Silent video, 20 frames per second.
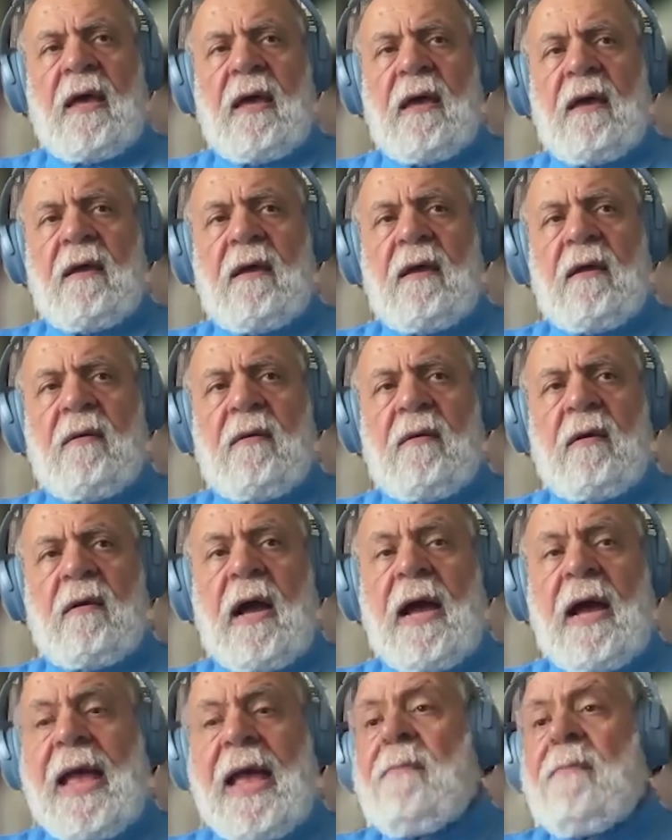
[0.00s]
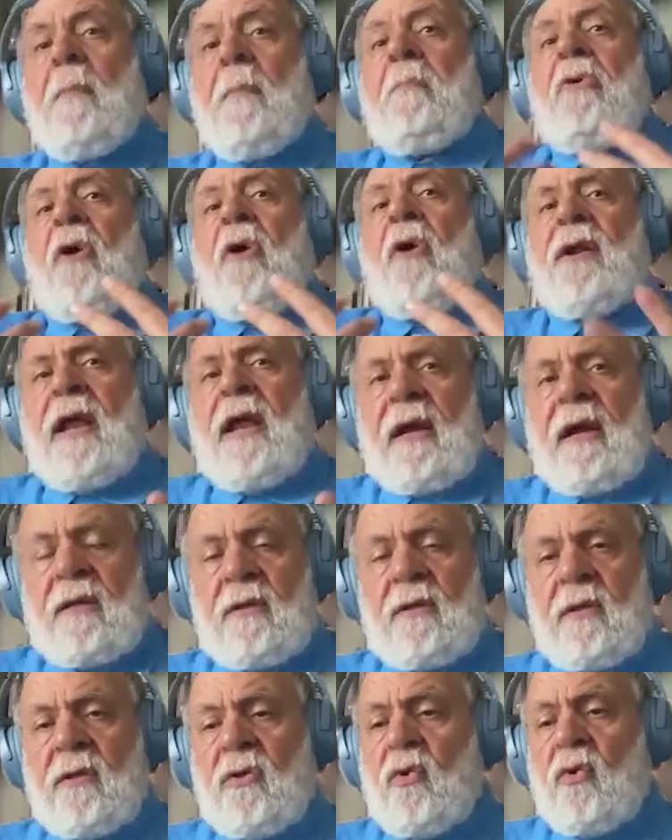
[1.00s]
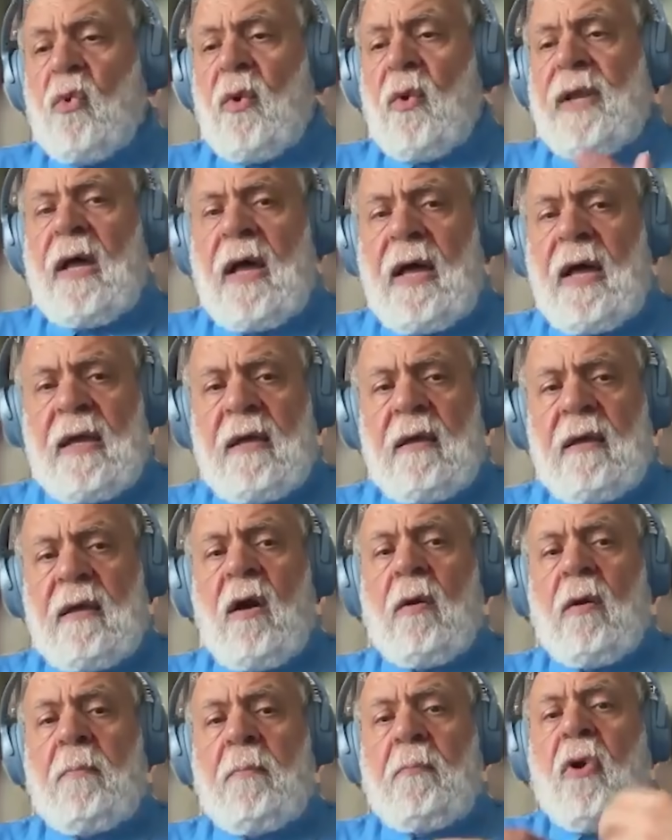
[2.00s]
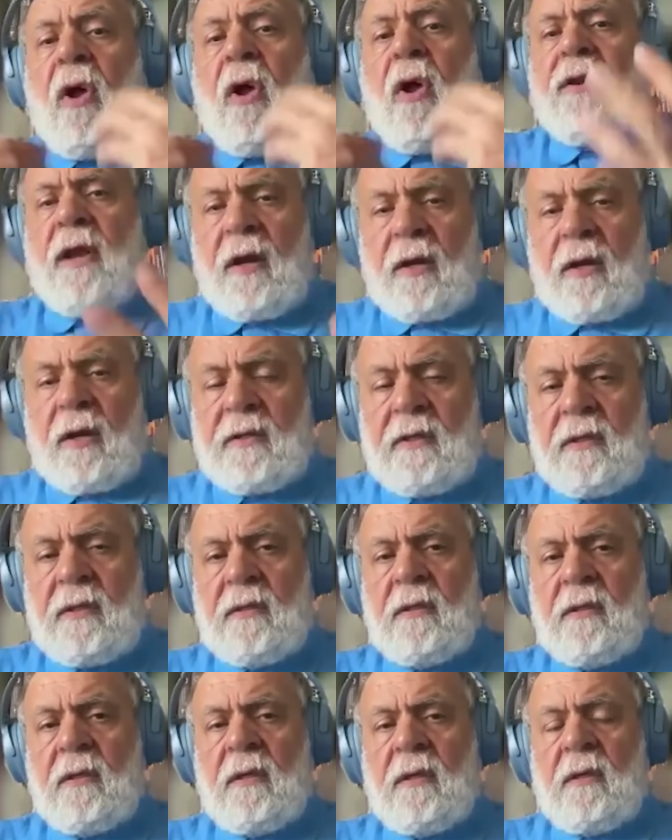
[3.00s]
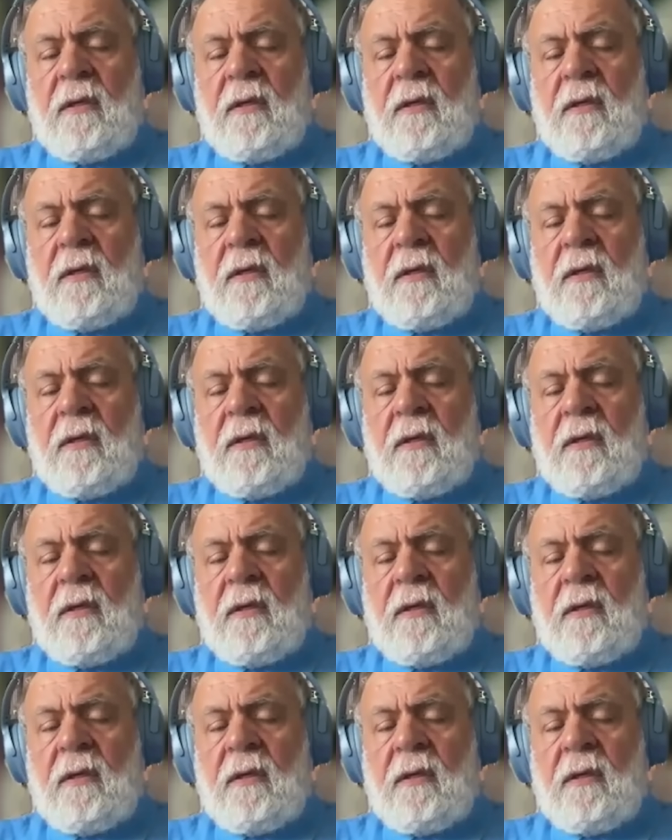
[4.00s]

I am a product. You and I are product.